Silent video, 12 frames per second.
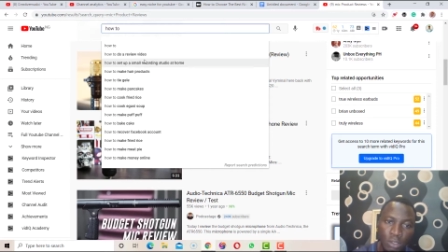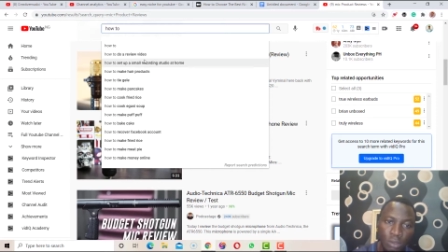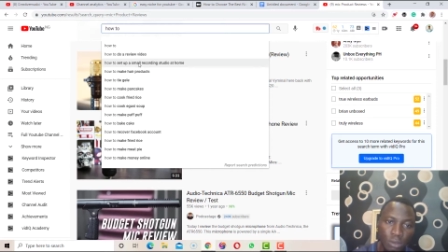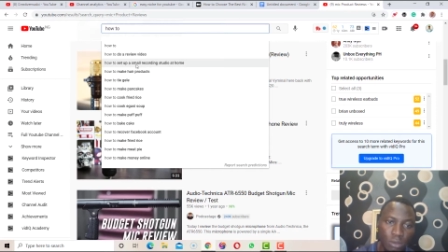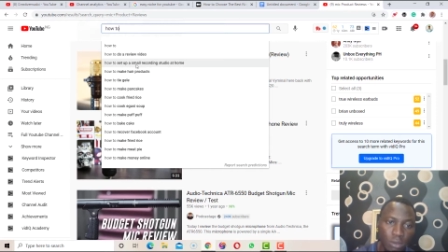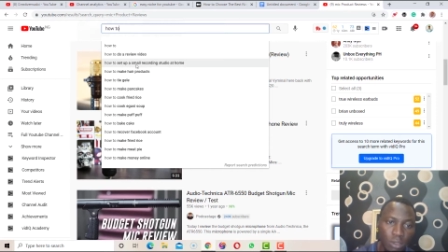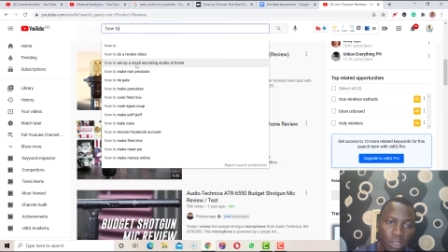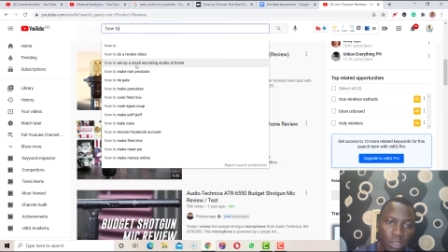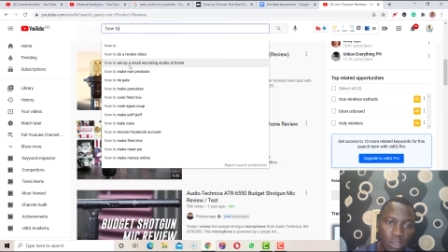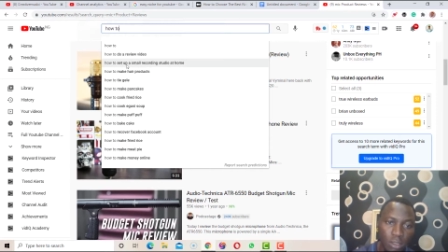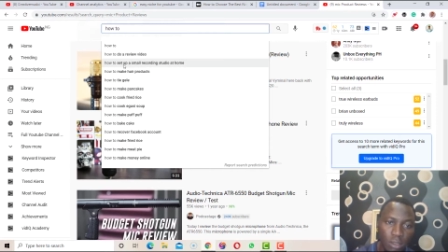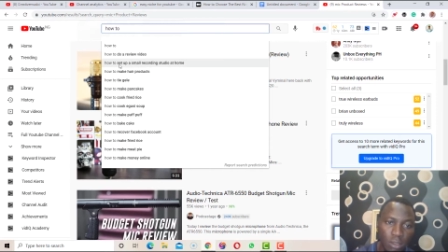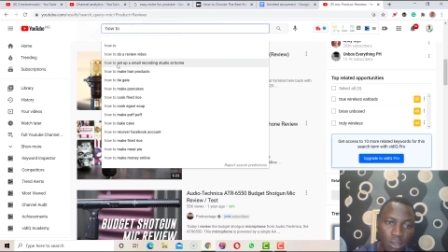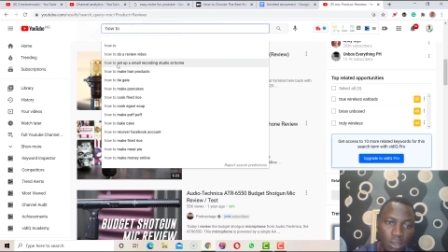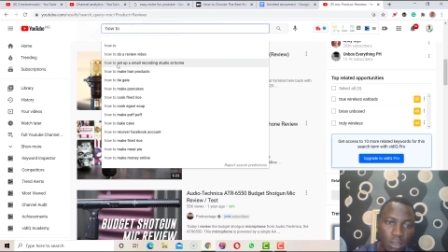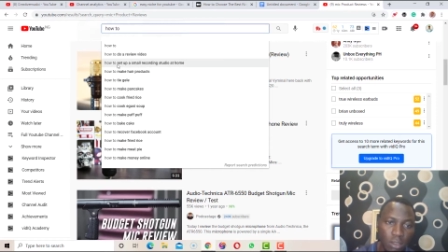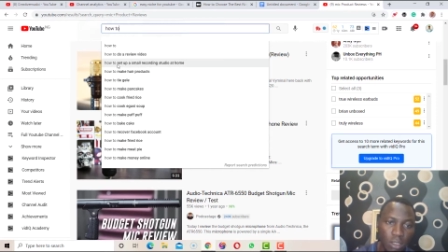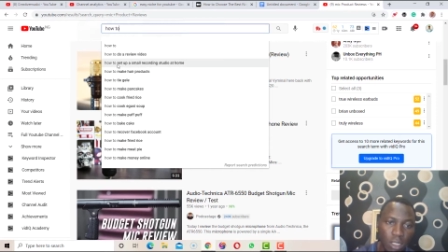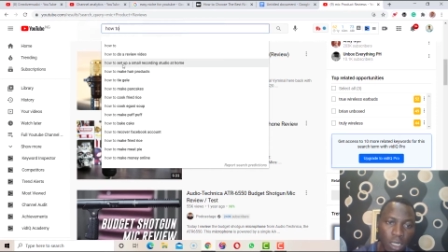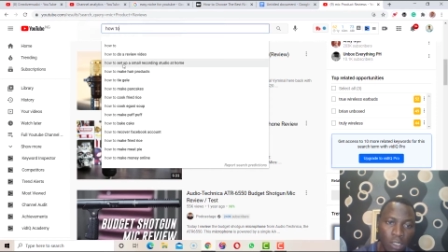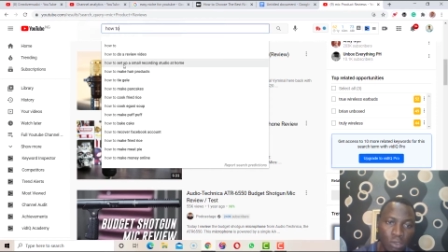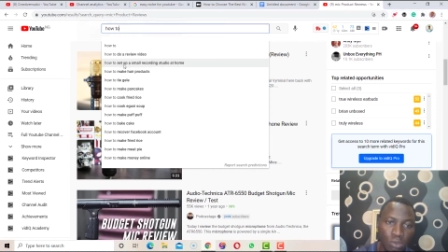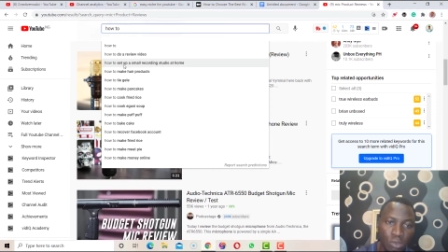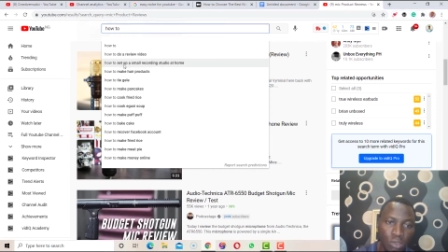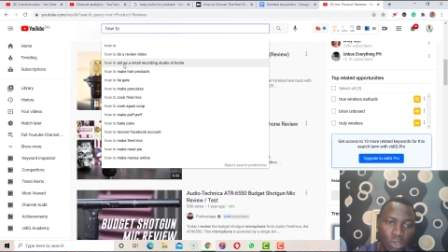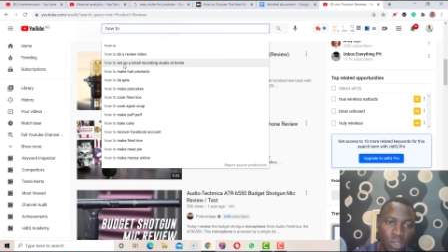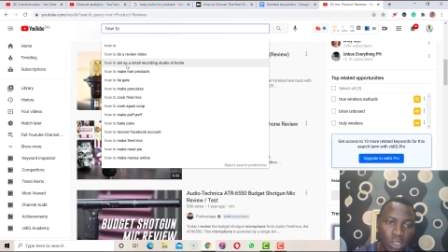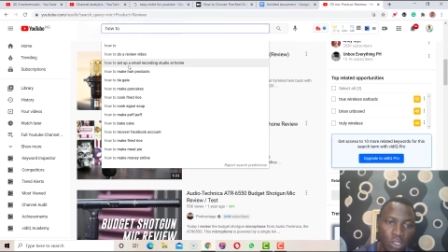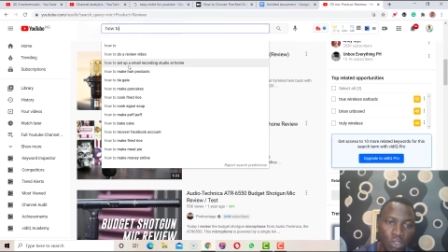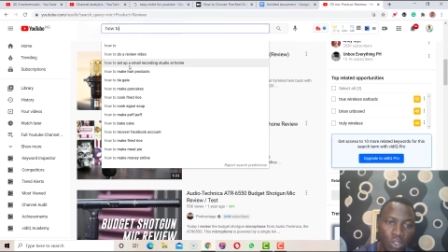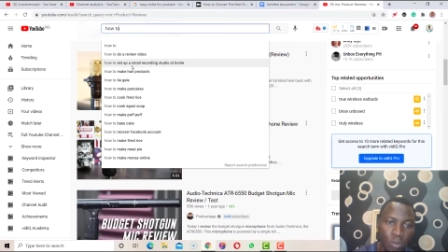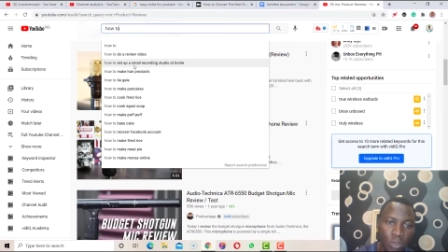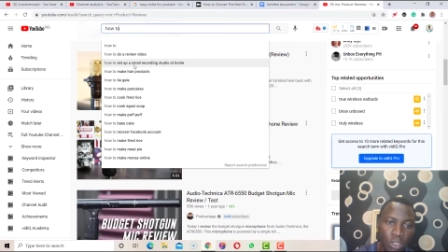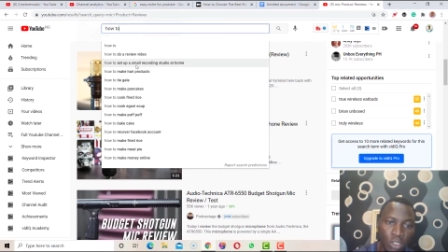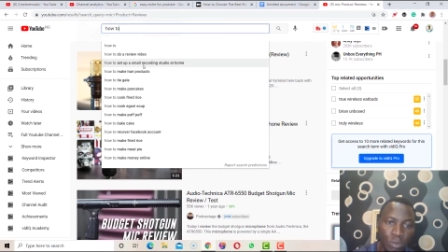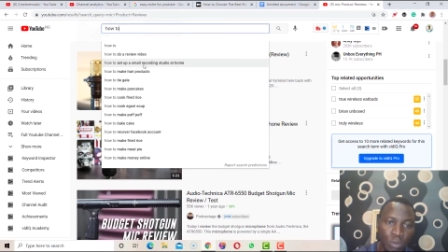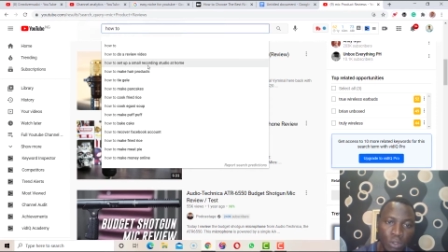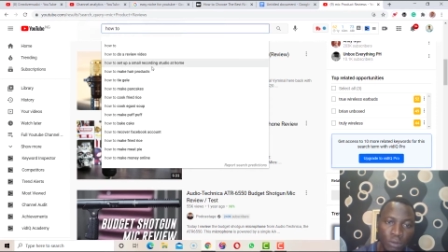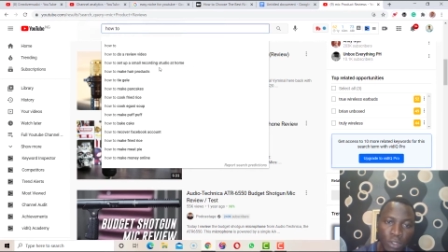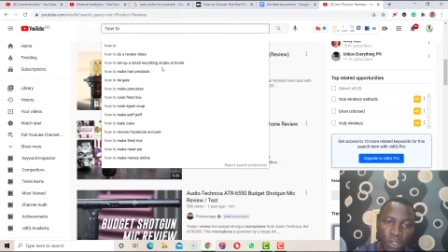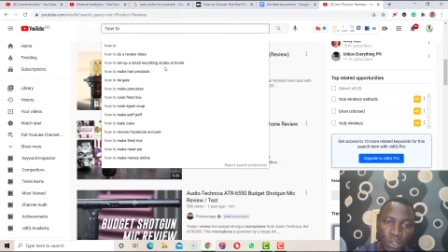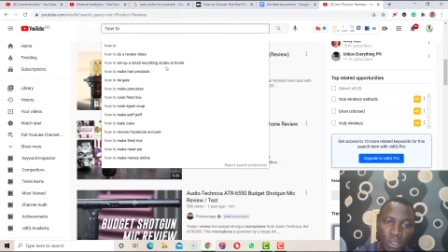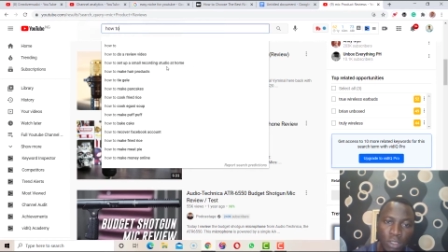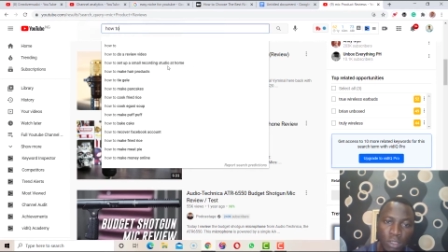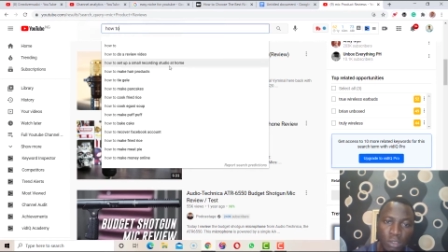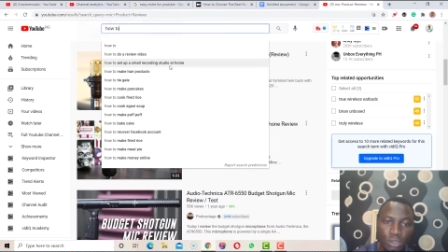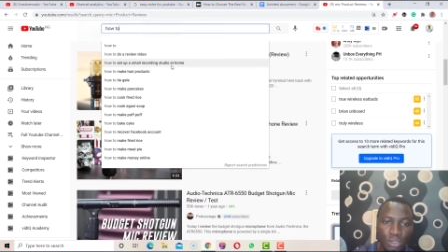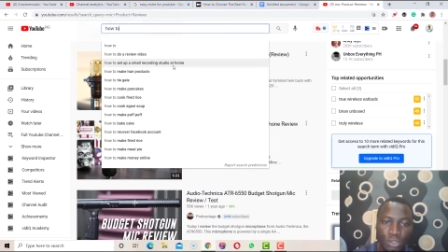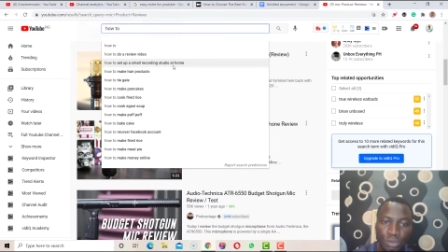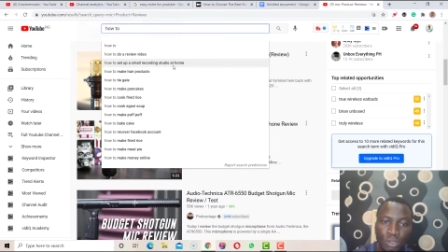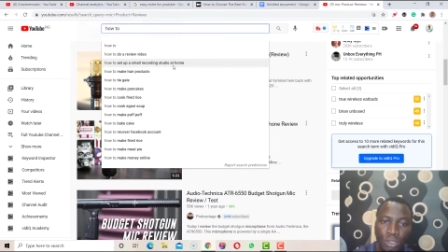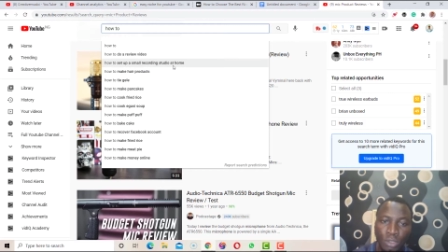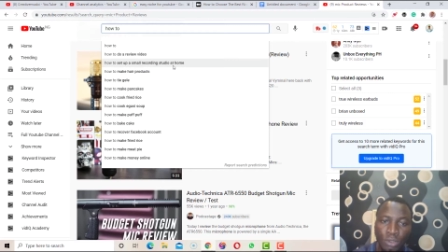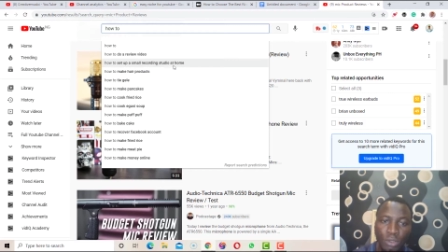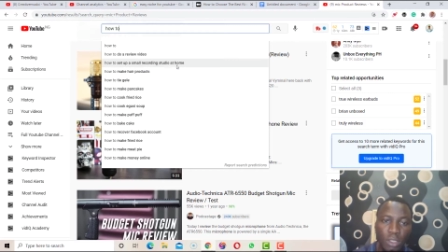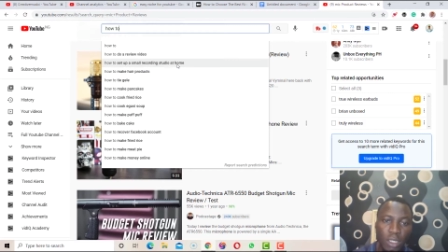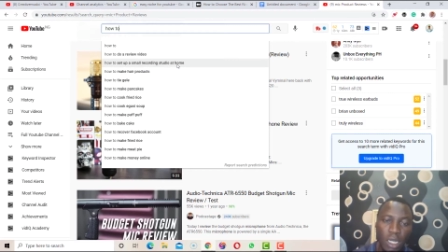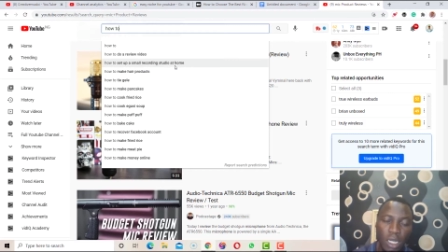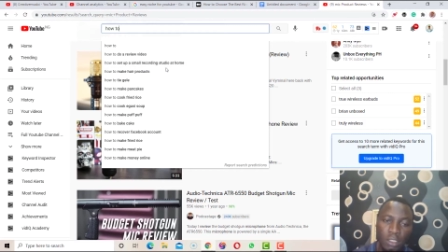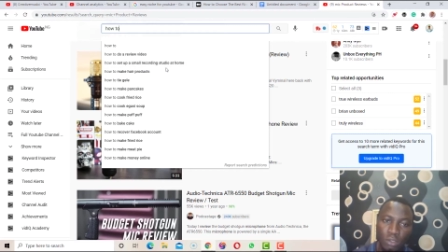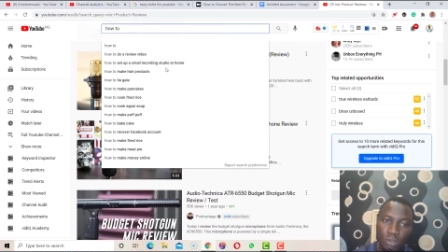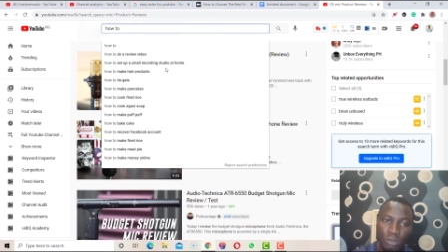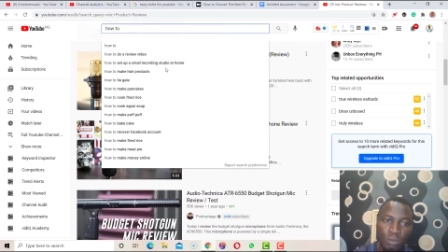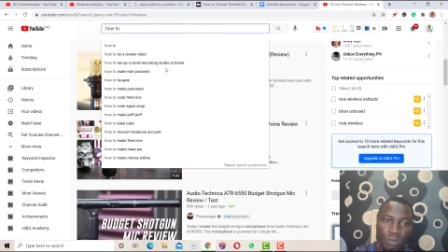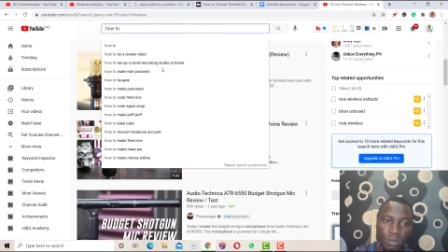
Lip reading: You can see how to set up a small recording studio at home.